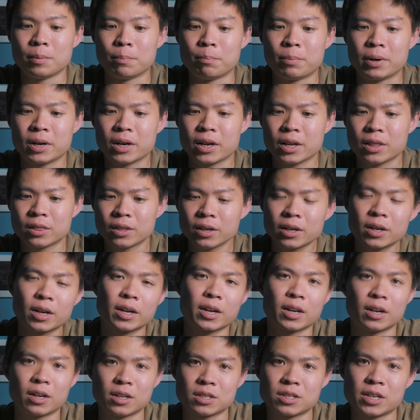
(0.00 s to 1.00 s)
But I think I
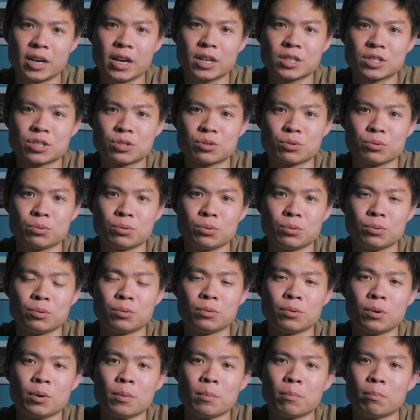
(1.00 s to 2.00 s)
can attest
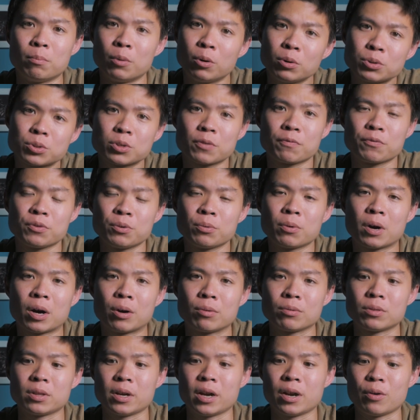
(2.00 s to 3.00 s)
to most of you
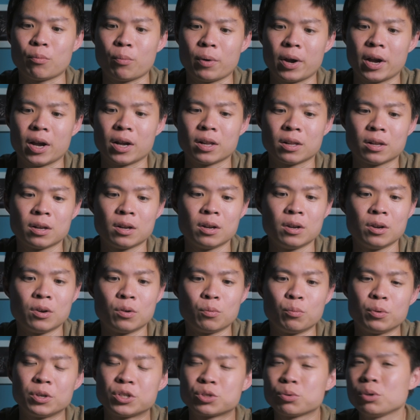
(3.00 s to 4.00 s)
out there, when
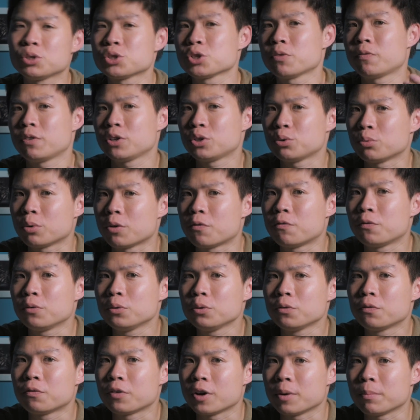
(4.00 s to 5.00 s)
we switch over to a
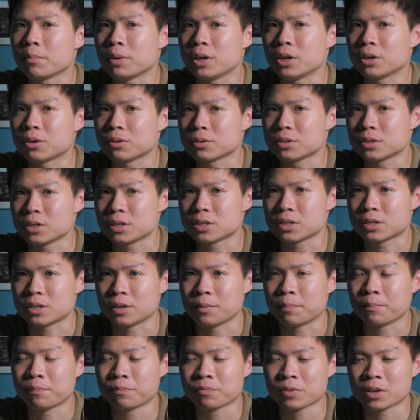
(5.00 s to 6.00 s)
full-frame
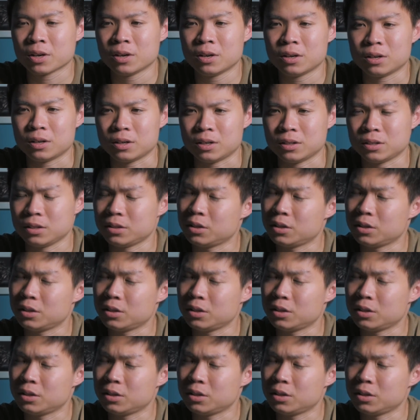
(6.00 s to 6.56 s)
ecosystem, the